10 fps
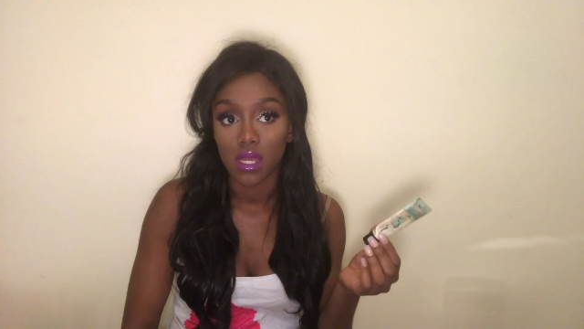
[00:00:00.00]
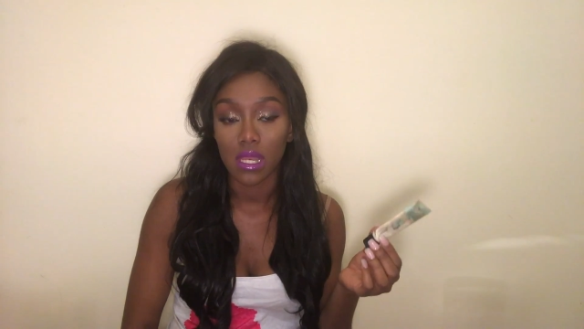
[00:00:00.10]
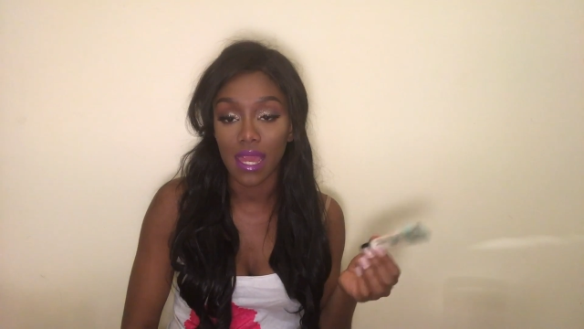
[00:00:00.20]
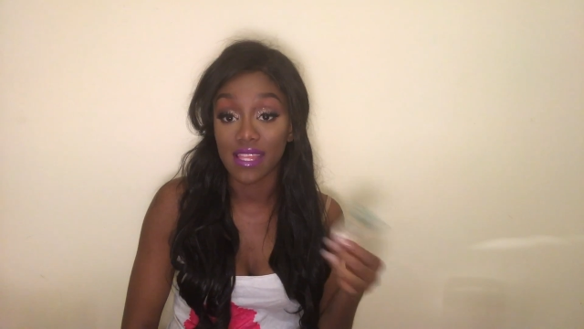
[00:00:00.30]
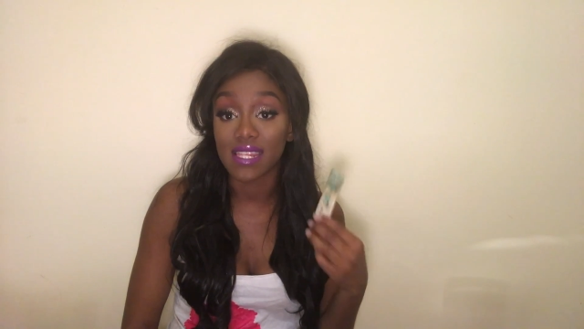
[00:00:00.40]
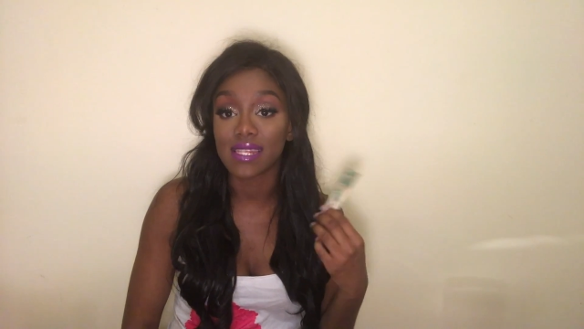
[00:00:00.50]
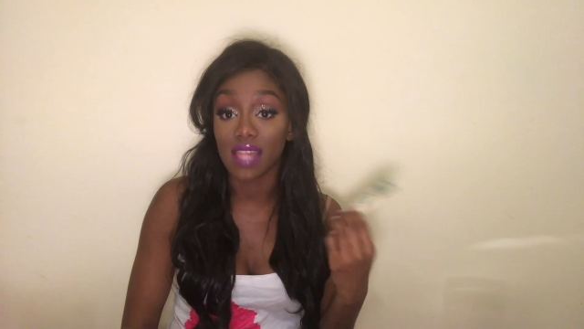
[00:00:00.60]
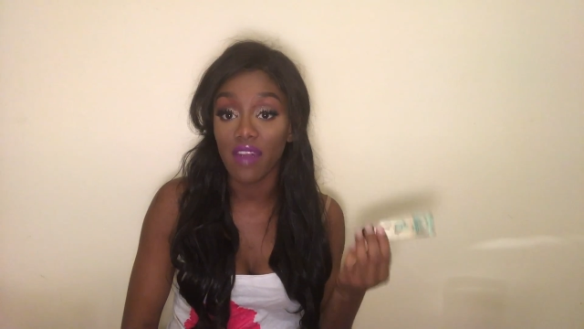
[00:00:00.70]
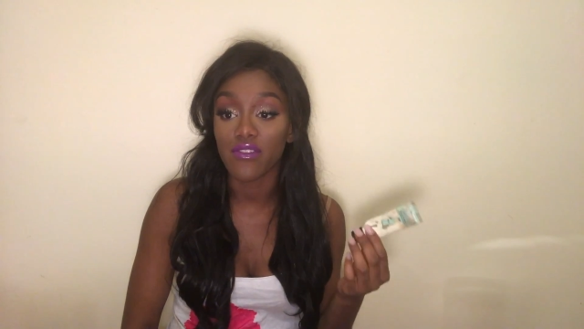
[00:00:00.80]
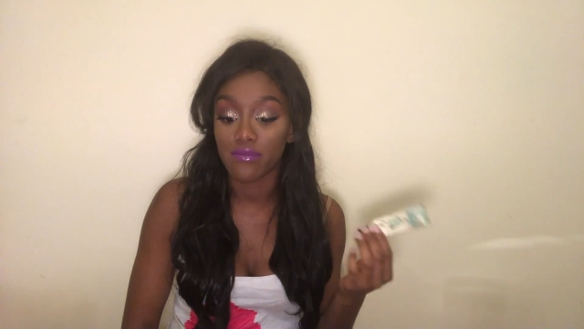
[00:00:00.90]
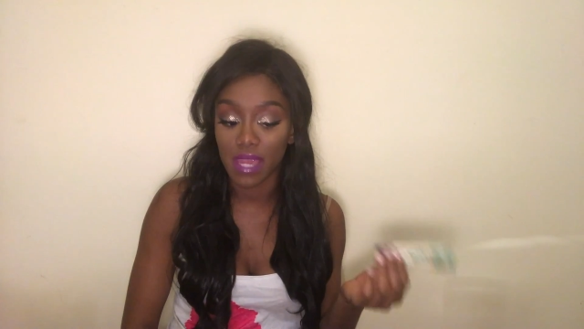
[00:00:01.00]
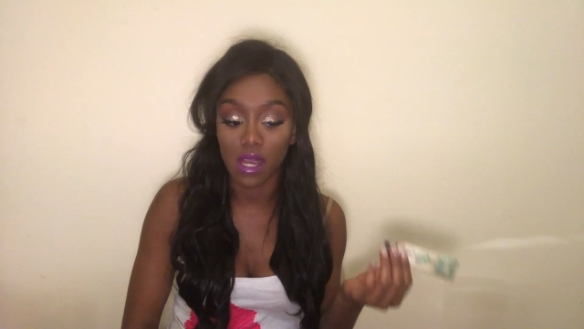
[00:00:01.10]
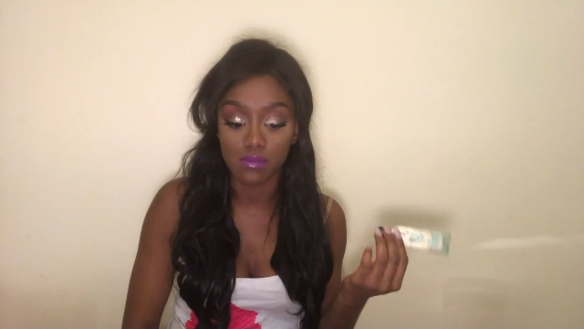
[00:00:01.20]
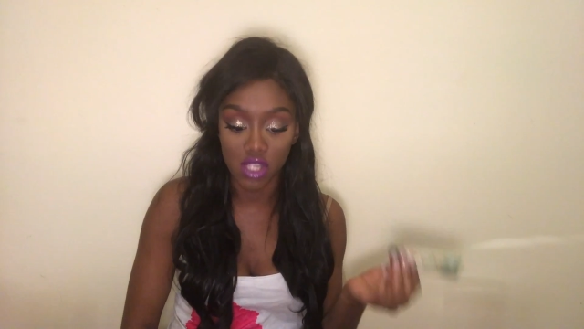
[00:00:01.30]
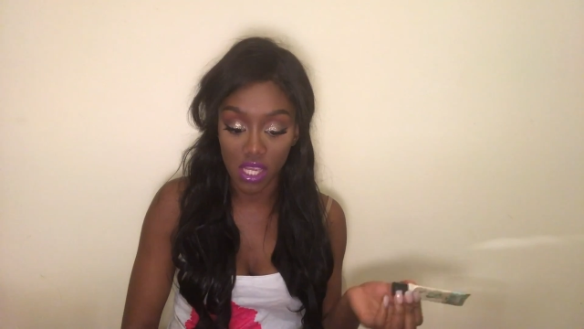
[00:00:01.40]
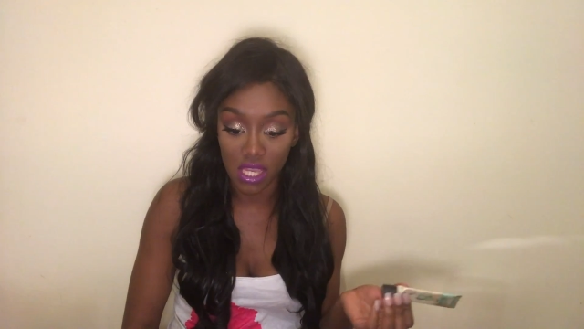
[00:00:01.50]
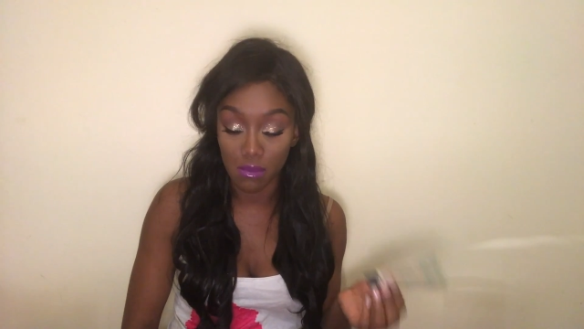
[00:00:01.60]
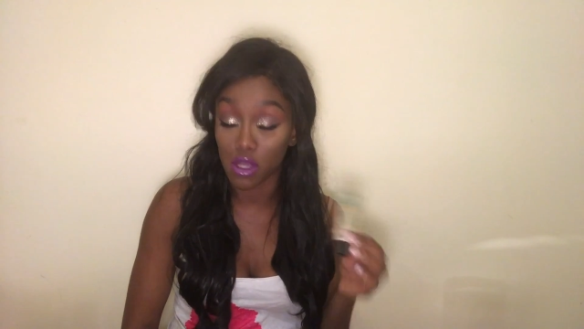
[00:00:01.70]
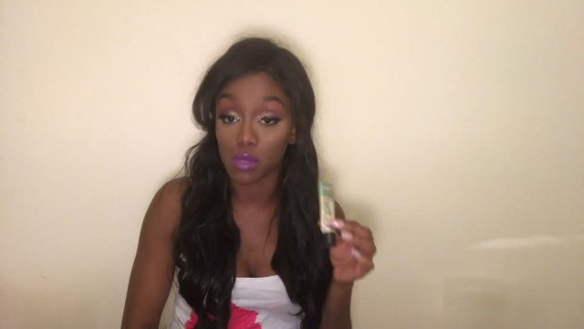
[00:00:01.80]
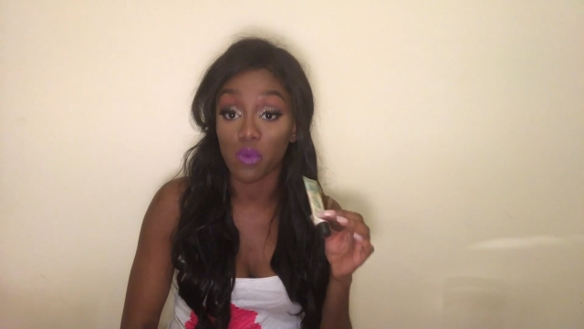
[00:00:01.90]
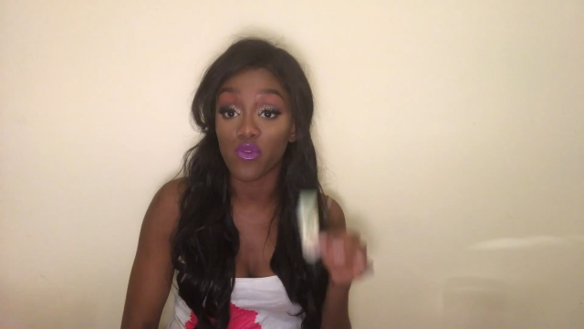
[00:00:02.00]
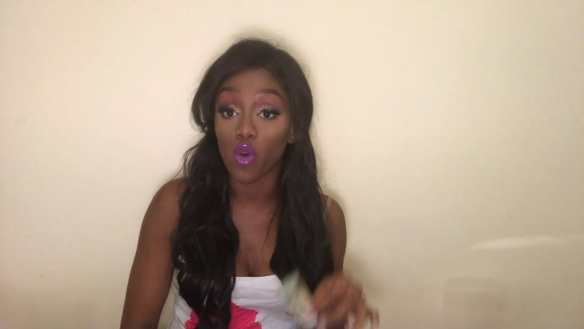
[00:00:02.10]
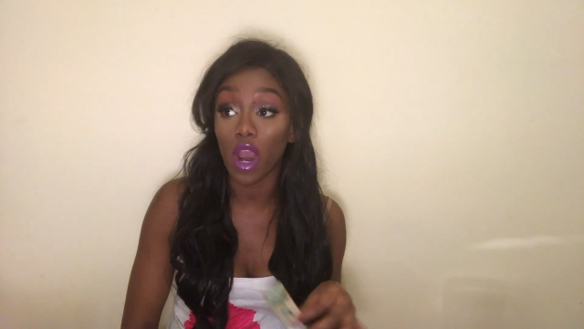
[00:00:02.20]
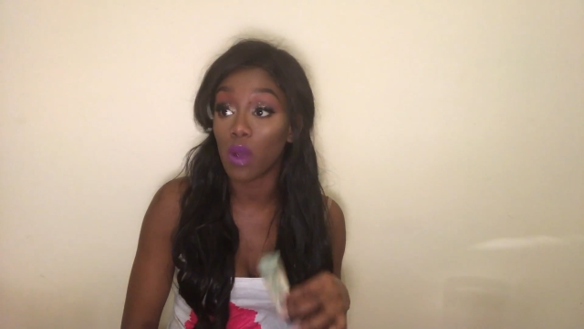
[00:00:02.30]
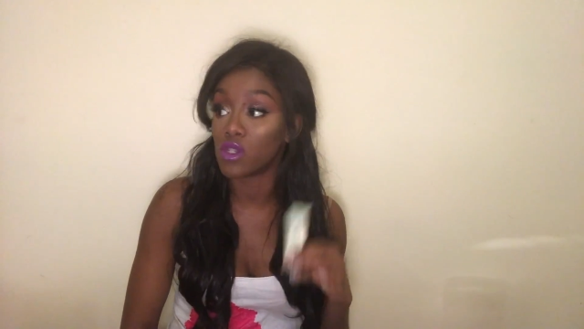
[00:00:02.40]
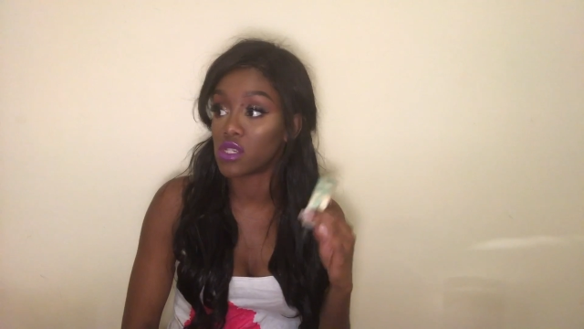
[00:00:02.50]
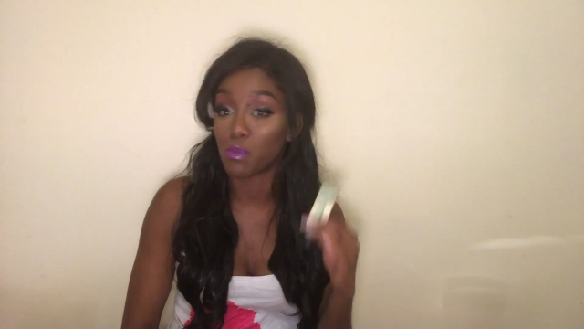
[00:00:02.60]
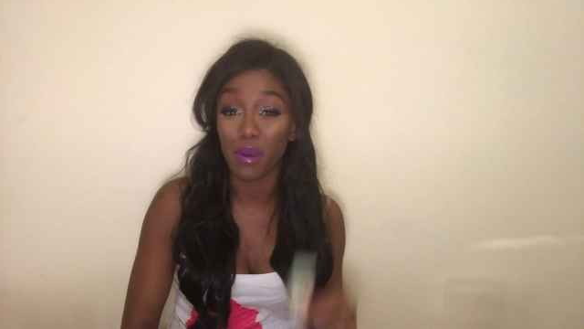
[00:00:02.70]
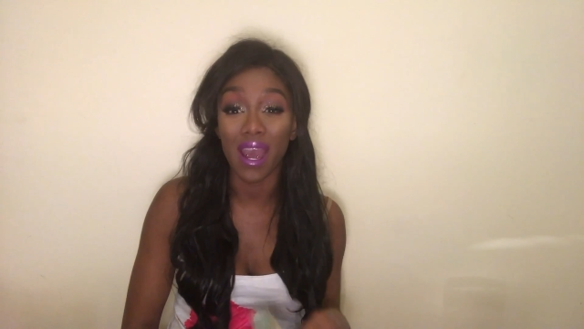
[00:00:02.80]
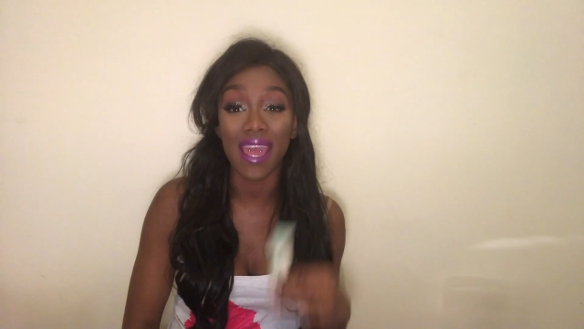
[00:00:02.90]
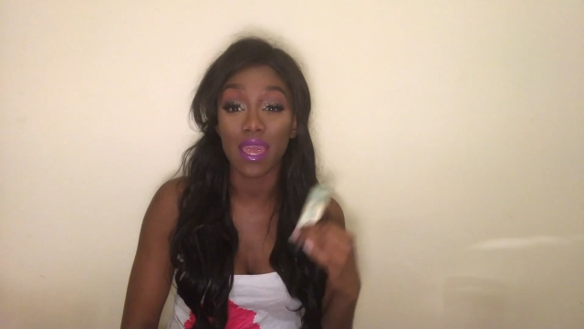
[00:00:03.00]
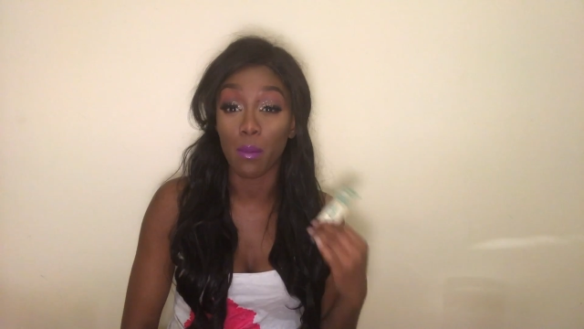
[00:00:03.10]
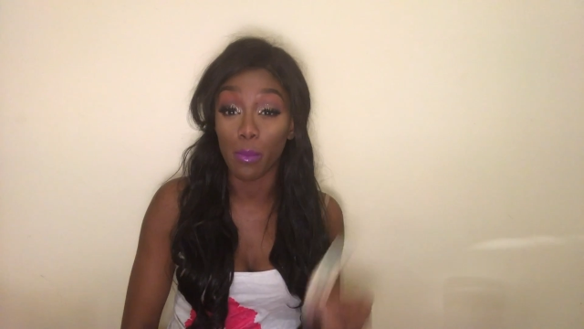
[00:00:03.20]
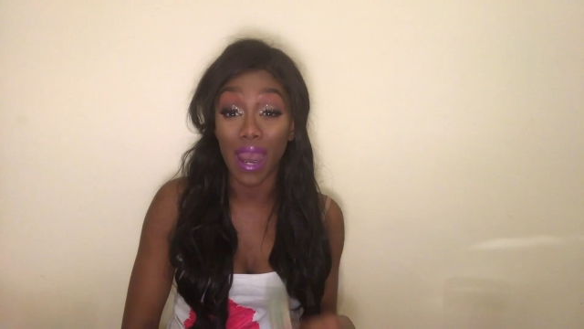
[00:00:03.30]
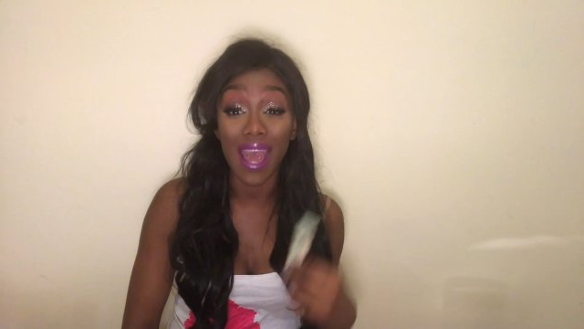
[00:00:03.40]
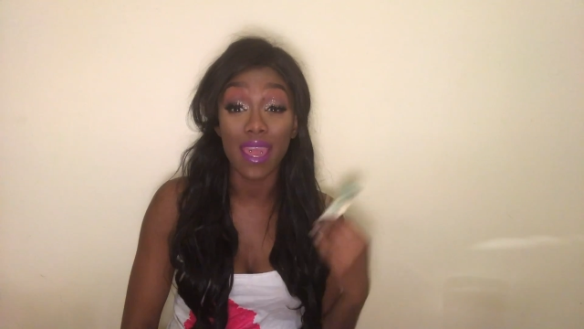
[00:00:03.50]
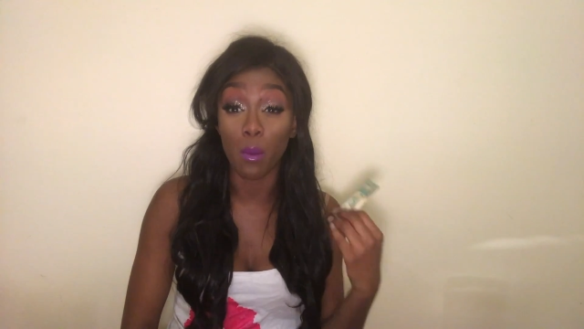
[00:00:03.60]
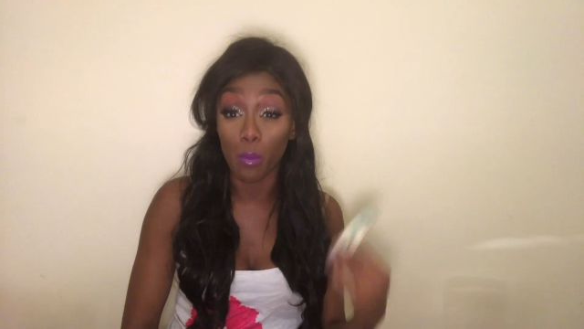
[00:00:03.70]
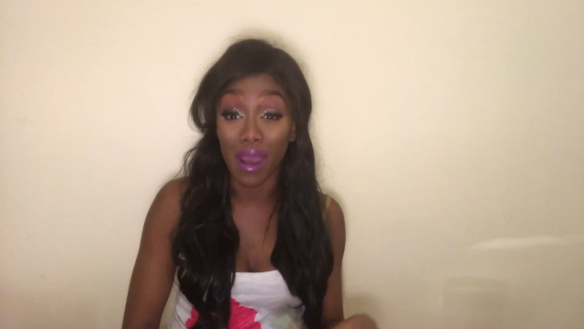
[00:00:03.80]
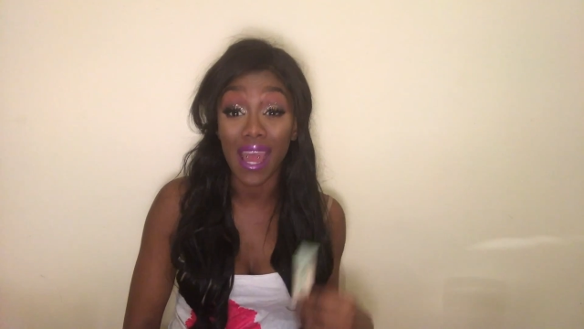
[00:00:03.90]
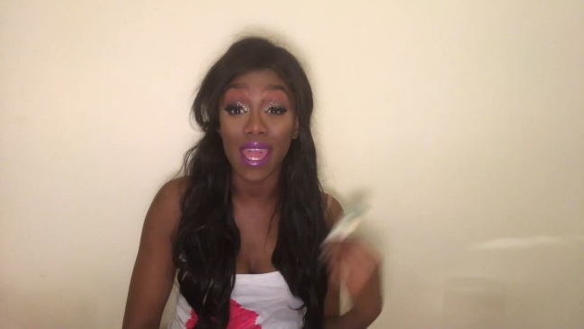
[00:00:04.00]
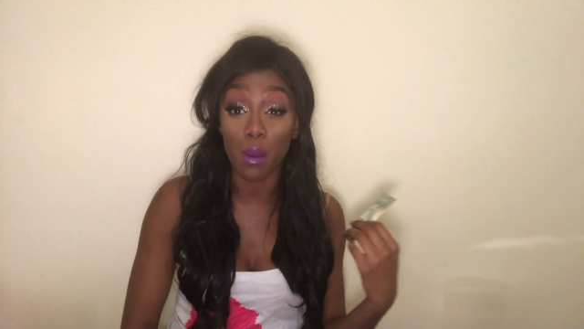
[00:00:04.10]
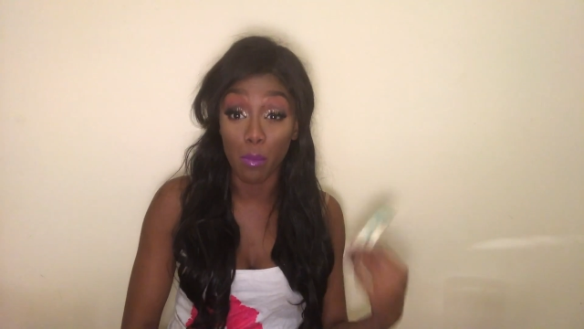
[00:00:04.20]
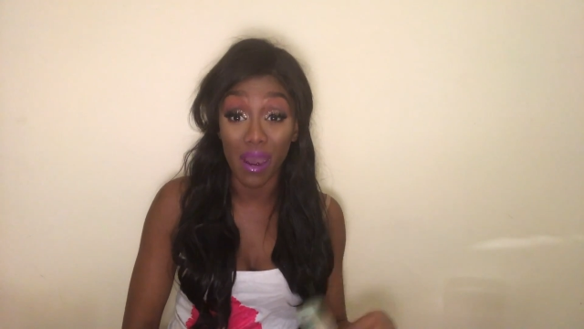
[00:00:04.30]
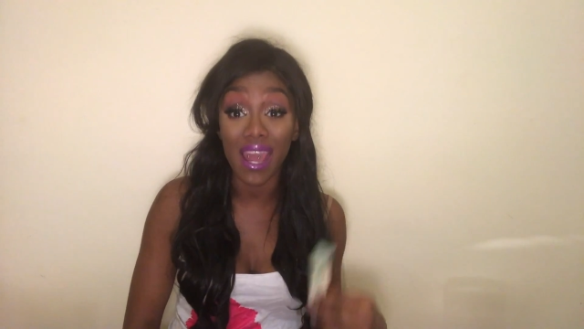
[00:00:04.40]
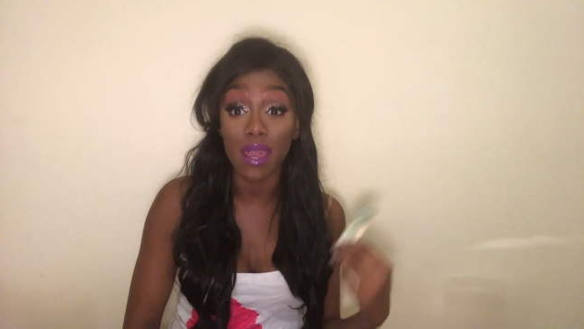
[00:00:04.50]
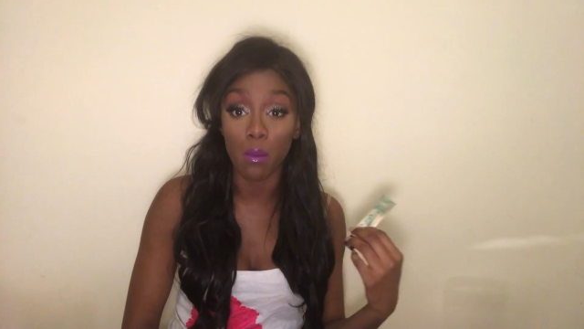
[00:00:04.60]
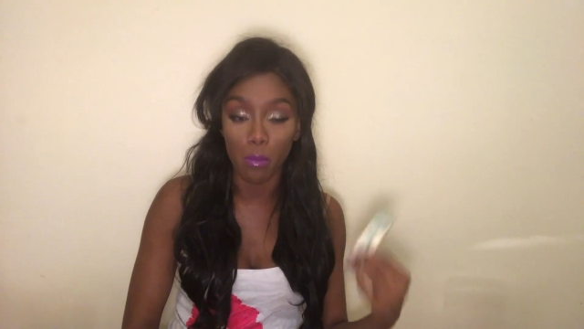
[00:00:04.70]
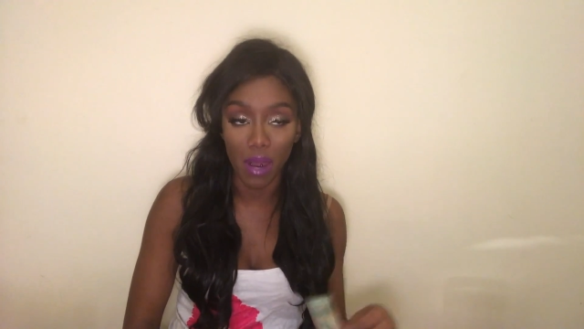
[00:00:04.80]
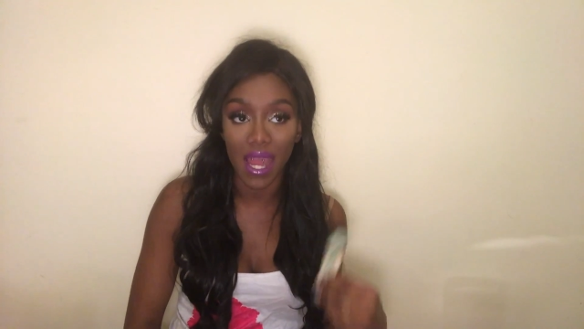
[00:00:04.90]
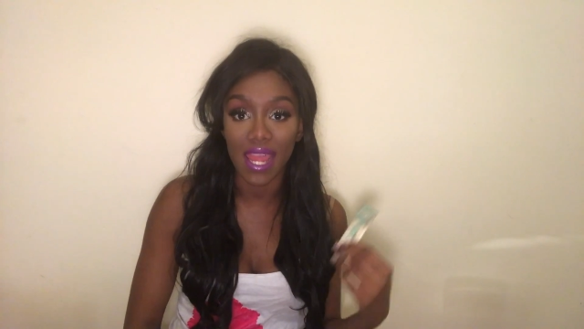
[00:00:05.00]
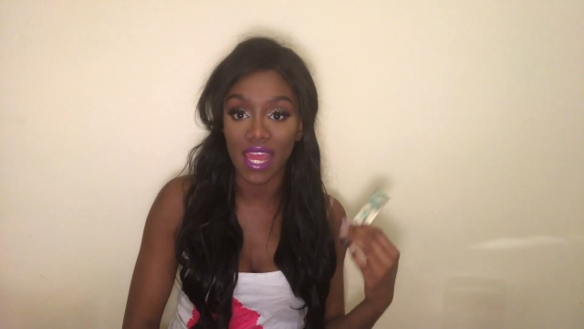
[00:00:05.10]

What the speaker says: Like, this is life of a makeup junkie, because before I would just buy and buy and buy and buy and buy,